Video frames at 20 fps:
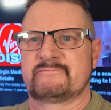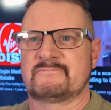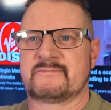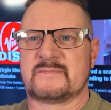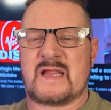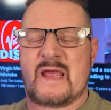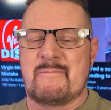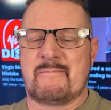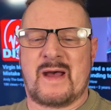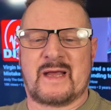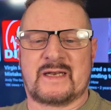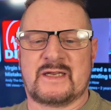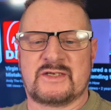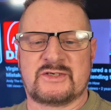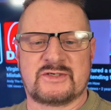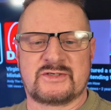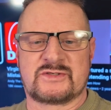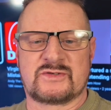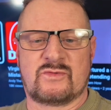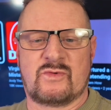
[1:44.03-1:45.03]

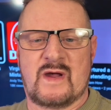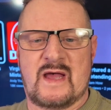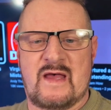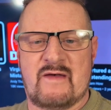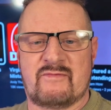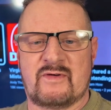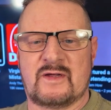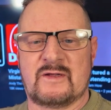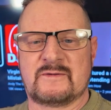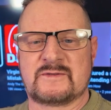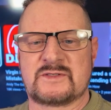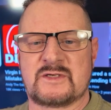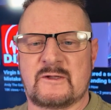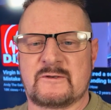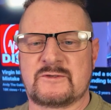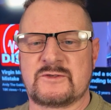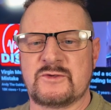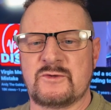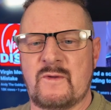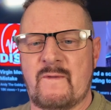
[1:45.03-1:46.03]
managers or whatever,
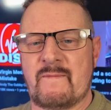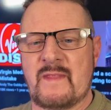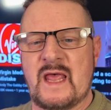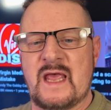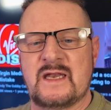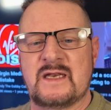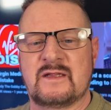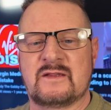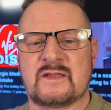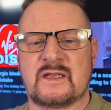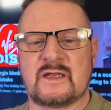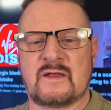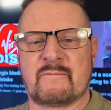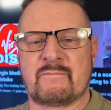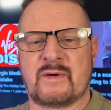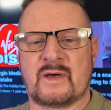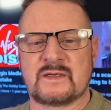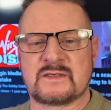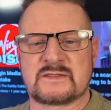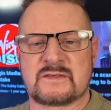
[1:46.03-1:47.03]
to do anything
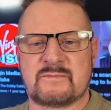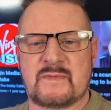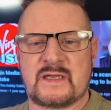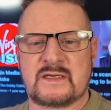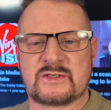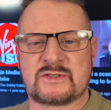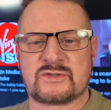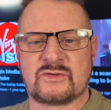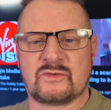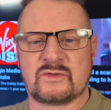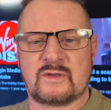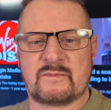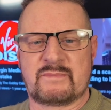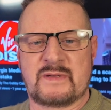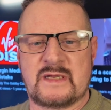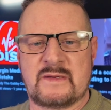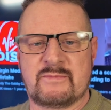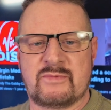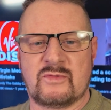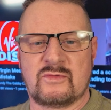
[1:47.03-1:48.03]
but to make sure that
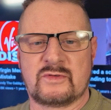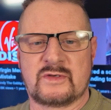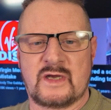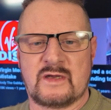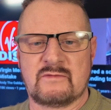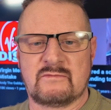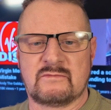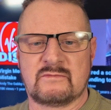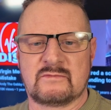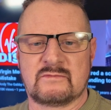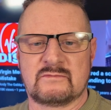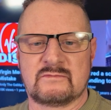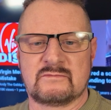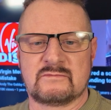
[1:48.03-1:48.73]
people don't